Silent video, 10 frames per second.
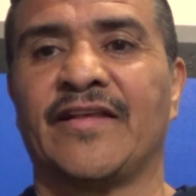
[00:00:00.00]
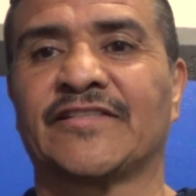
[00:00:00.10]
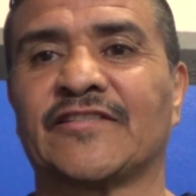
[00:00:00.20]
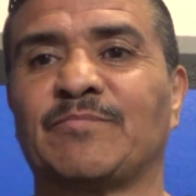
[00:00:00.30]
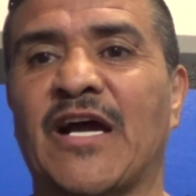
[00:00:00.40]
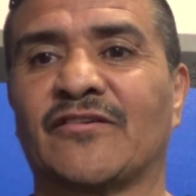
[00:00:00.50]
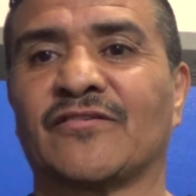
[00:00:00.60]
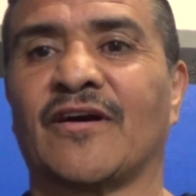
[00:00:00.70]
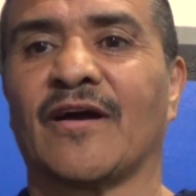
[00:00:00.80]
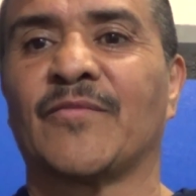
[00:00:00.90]
this is Michael
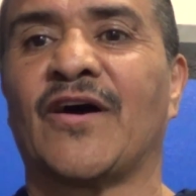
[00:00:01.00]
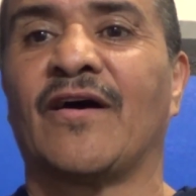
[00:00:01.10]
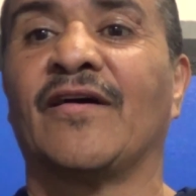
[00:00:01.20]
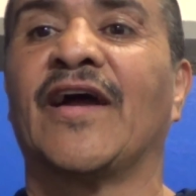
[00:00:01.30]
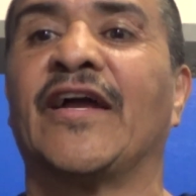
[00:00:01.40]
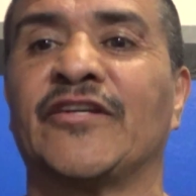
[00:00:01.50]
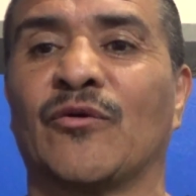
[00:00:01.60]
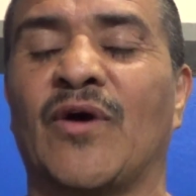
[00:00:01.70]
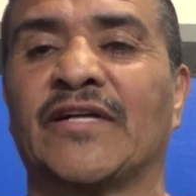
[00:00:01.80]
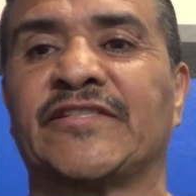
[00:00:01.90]
Carvajal, and you're
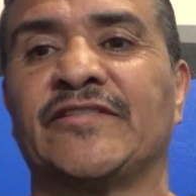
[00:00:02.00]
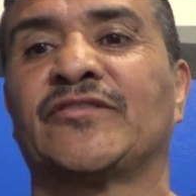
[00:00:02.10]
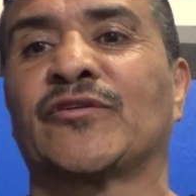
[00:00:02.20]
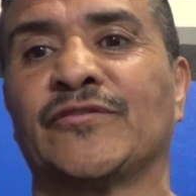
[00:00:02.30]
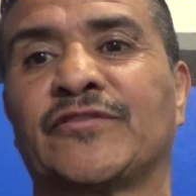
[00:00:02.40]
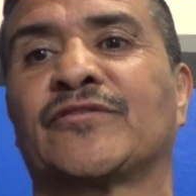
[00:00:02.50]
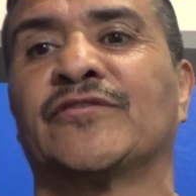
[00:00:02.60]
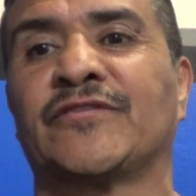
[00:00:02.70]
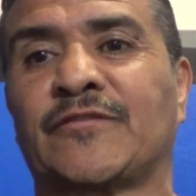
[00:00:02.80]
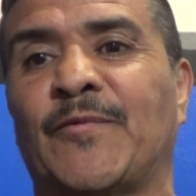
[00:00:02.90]
watching Tru
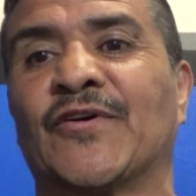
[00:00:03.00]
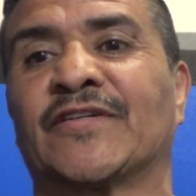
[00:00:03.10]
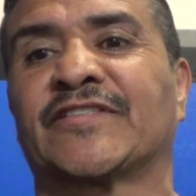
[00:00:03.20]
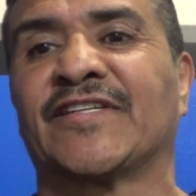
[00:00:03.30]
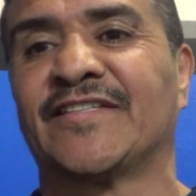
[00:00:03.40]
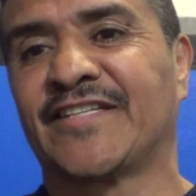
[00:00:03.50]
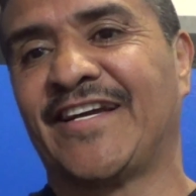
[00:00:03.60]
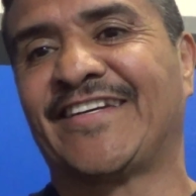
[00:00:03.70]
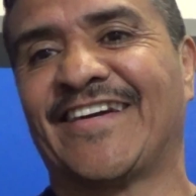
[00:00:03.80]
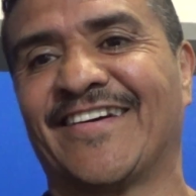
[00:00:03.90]
School Sports.
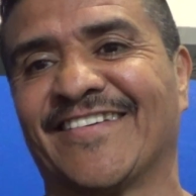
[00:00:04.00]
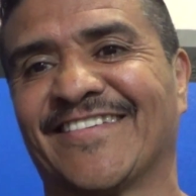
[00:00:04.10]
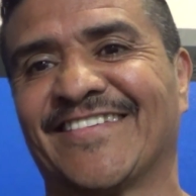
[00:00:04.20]
Take care.